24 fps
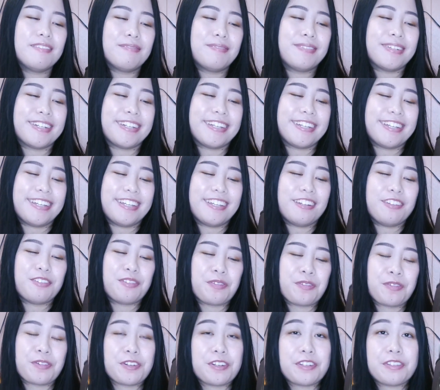But
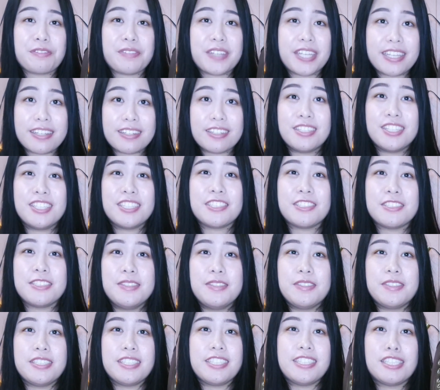for the vegan
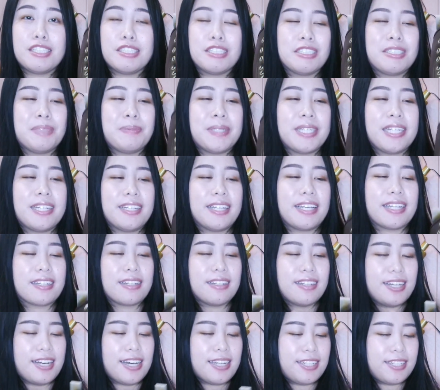shoes, it's supposed to be like a
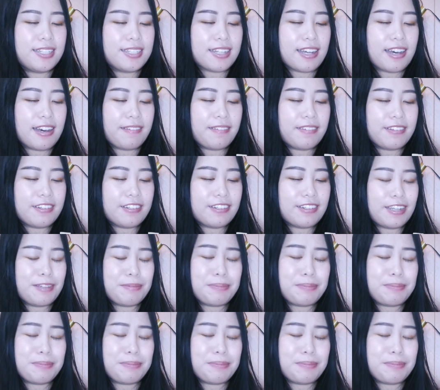lot softer, I